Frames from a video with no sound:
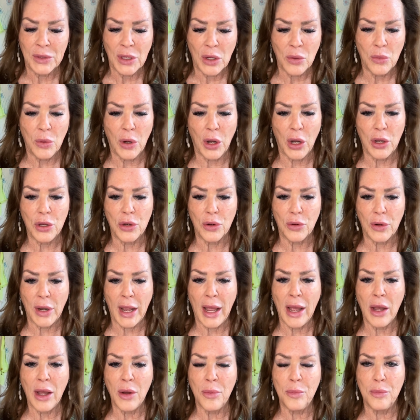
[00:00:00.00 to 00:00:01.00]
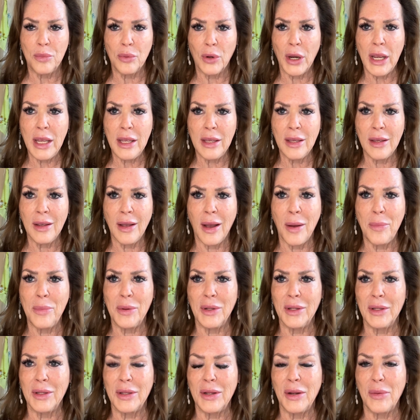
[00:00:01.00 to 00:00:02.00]
where you're now breaking up a
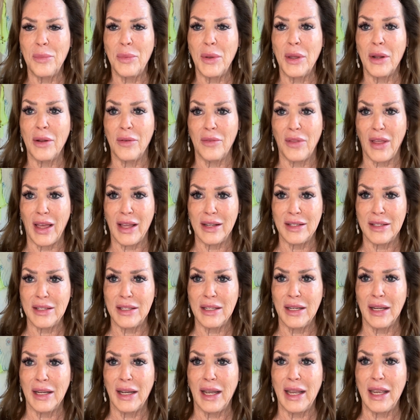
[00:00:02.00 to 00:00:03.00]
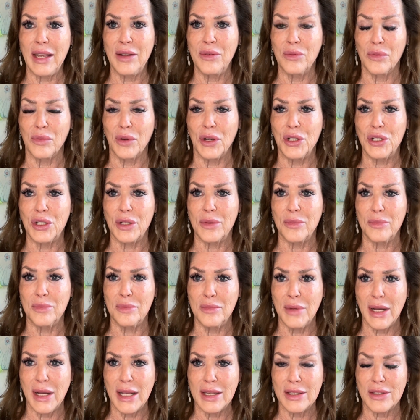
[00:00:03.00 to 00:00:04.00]
little bit of that tight, rigid
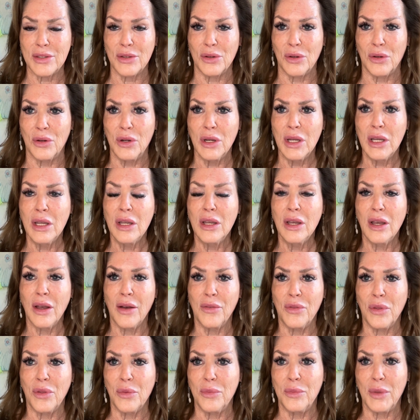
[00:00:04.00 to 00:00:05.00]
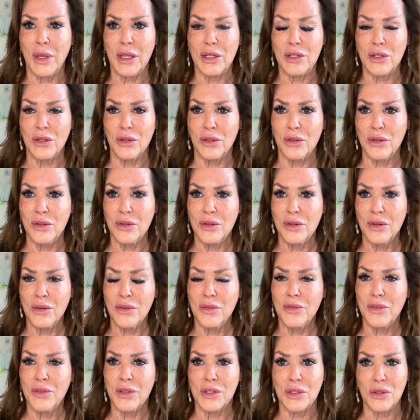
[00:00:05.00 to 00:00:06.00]
muscle of the mental,
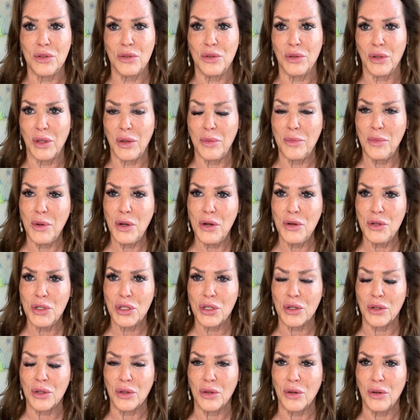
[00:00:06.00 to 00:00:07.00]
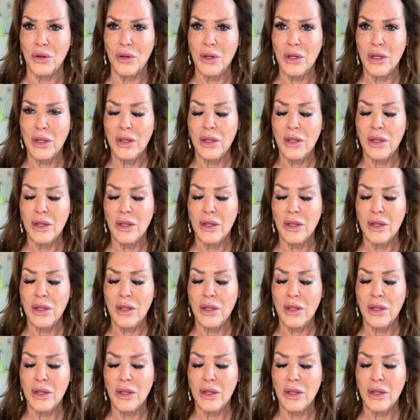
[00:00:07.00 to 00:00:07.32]
physical, and emotional